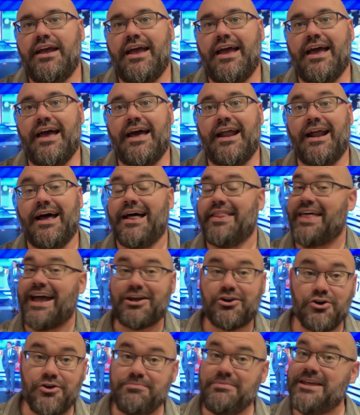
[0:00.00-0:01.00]
And
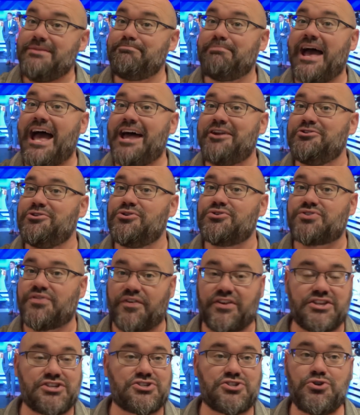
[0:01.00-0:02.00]
that could mean bad news
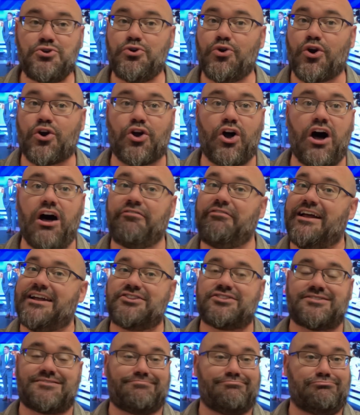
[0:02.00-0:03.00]
for this New York
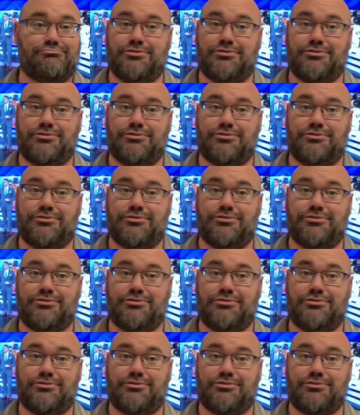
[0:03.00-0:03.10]
offense.